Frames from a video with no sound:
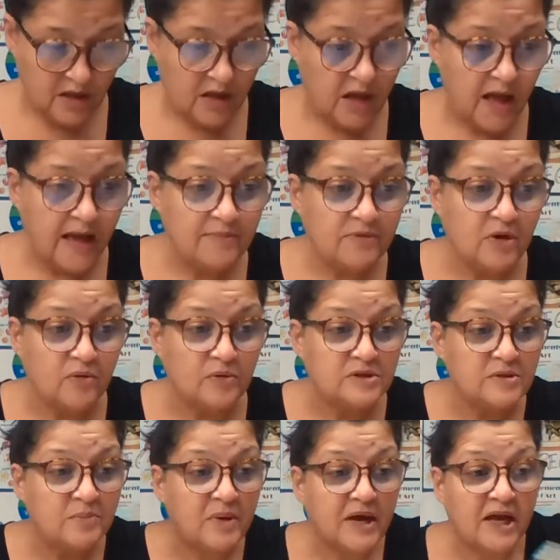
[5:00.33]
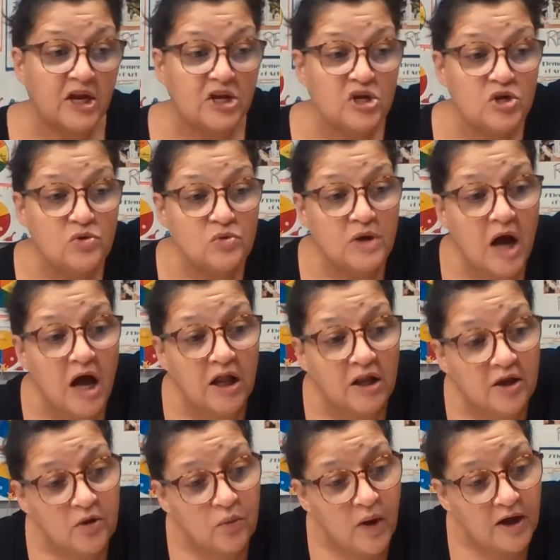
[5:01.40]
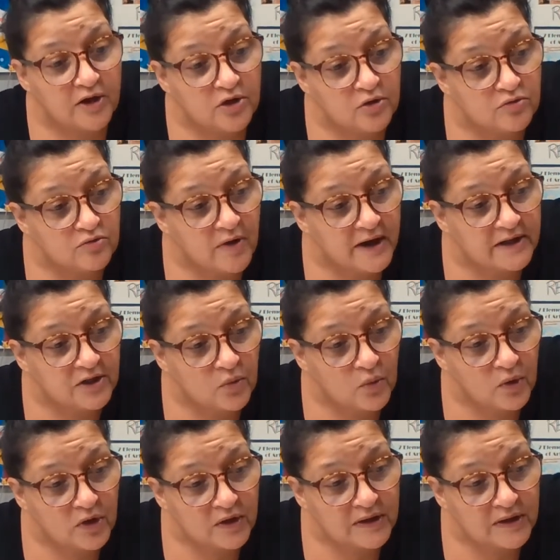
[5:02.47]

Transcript: I'm going to pick a new color while you write the word